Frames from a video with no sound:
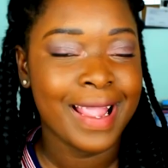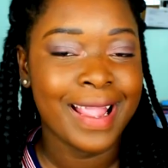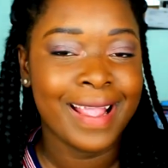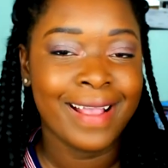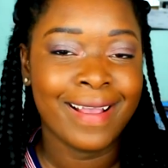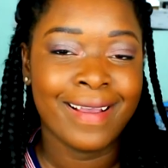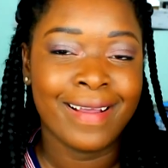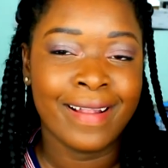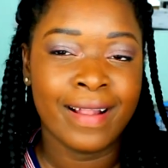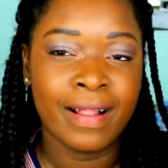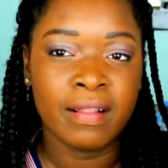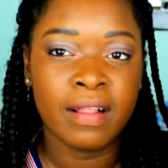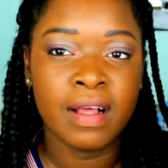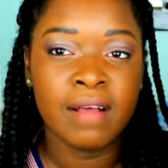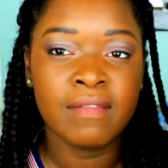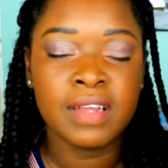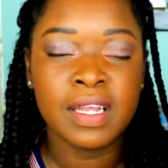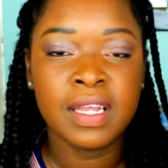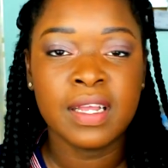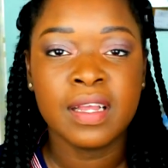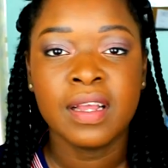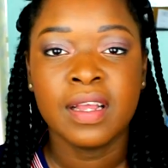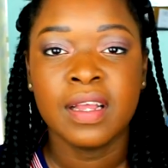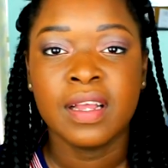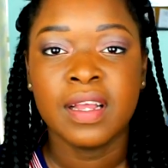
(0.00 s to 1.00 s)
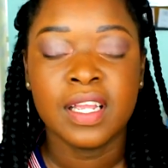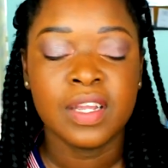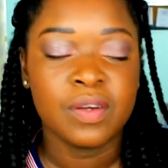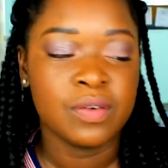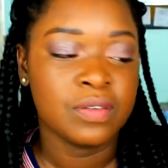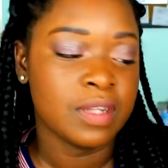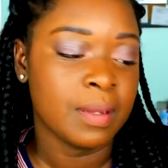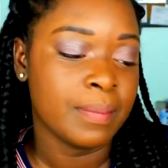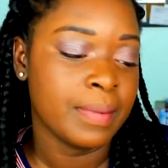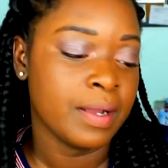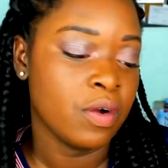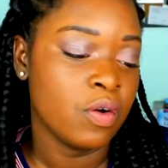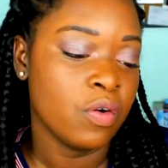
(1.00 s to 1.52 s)
and I love it. It
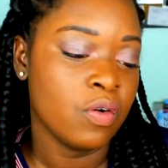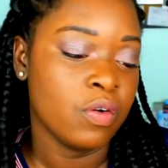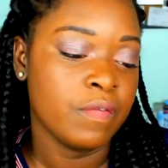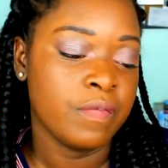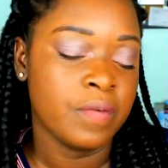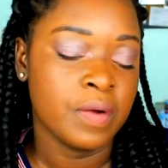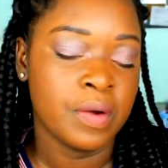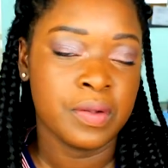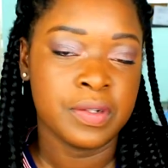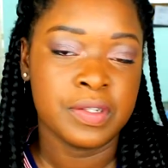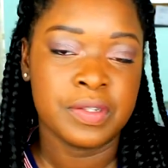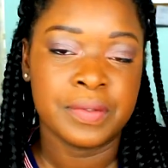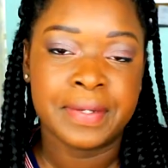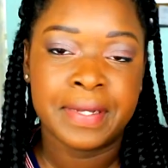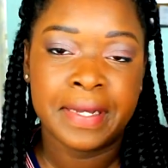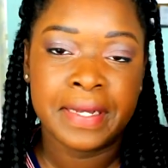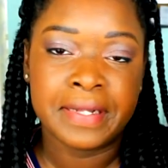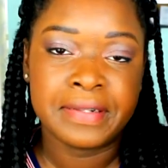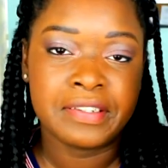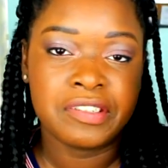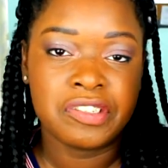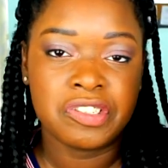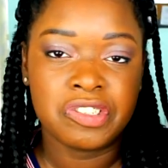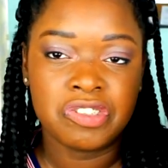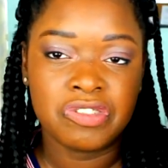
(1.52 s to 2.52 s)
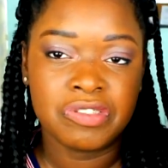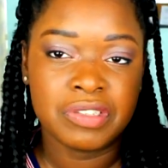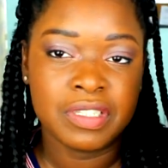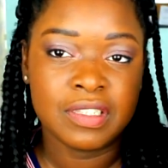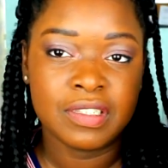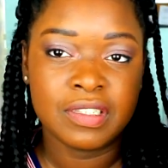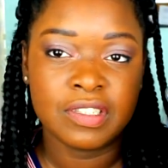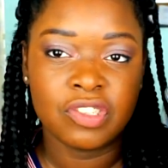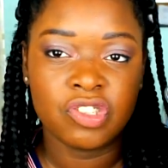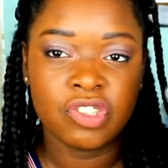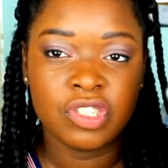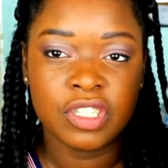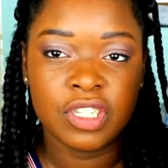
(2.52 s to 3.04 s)
was on my old phone, so I had to just
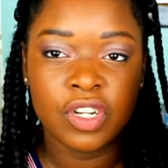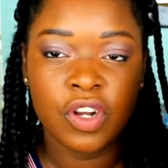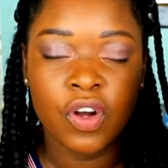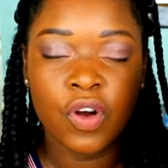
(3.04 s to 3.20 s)
transition it